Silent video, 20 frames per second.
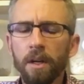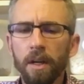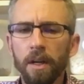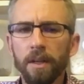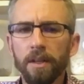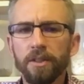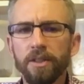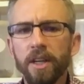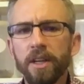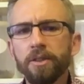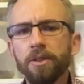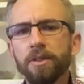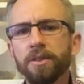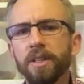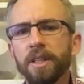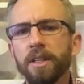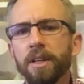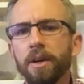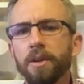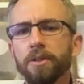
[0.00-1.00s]
And
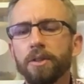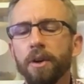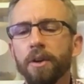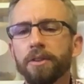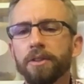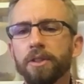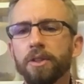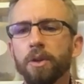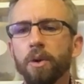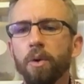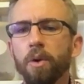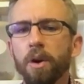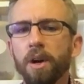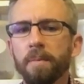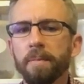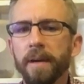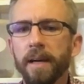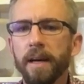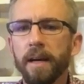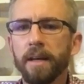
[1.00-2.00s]
Zhang goes on to talk
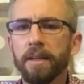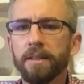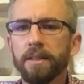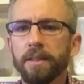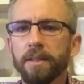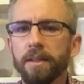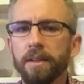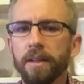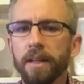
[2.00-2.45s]
about